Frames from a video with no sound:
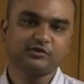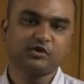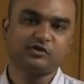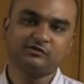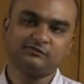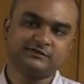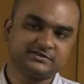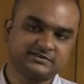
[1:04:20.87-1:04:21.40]

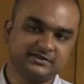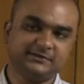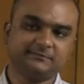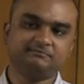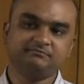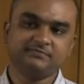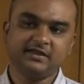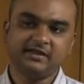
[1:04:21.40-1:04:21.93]
obviously,
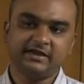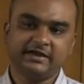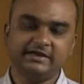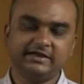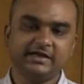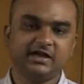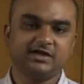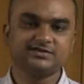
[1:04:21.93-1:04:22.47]

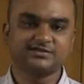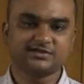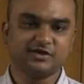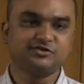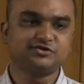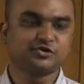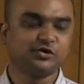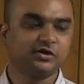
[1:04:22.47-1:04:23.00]
India's
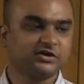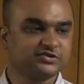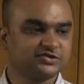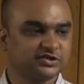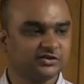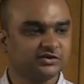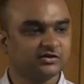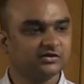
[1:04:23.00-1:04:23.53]
Controller
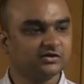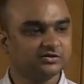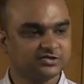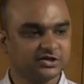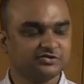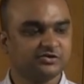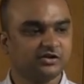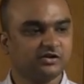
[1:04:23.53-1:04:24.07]

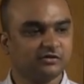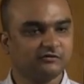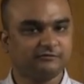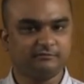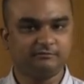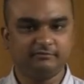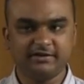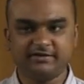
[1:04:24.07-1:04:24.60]
General of
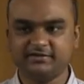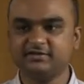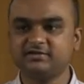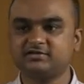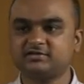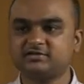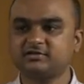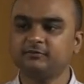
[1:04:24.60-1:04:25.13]

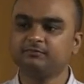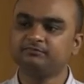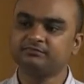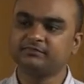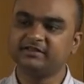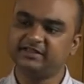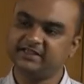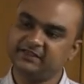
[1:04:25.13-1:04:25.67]
Patents
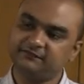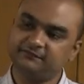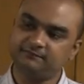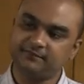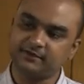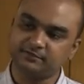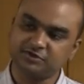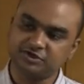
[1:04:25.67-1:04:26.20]
gave
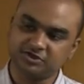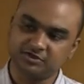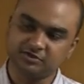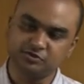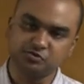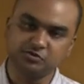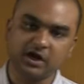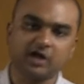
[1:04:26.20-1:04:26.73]
permission
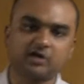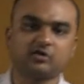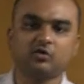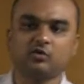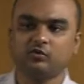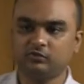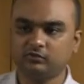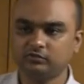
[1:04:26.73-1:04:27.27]
to Natco
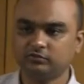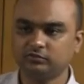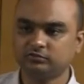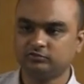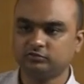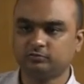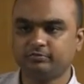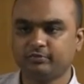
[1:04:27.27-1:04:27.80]

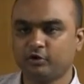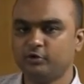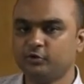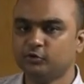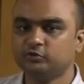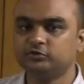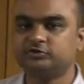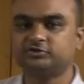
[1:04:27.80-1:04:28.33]
to
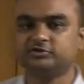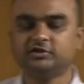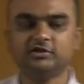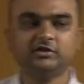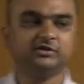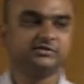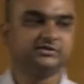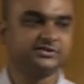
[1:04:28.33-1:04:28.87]
produce
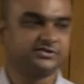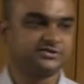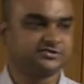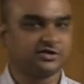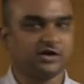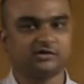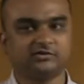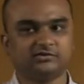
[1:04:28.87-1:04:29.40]
this
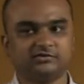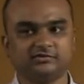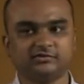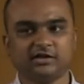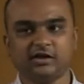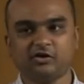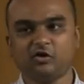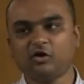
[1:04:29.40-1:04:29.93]
drug,
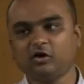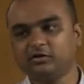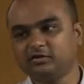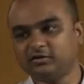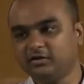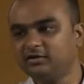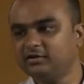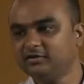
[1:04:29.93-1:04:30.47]
and all
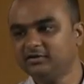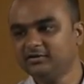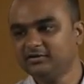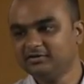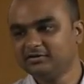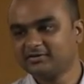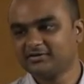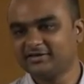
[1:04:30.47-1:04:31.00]
the
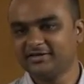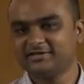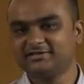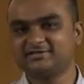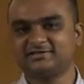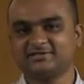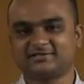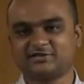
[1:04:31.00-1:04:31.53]

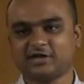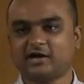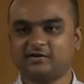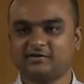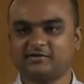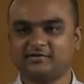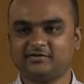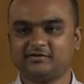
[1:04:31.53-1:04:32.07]
case
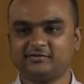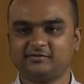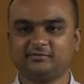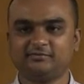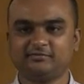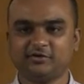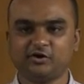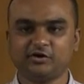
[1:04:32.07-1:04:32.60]
started.
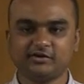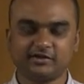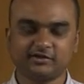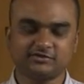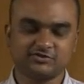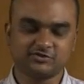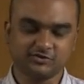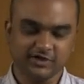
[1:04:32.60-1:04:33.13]
Beyond that,
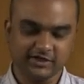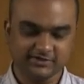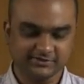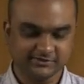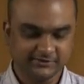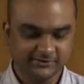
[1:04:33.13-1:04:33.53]
so you're right.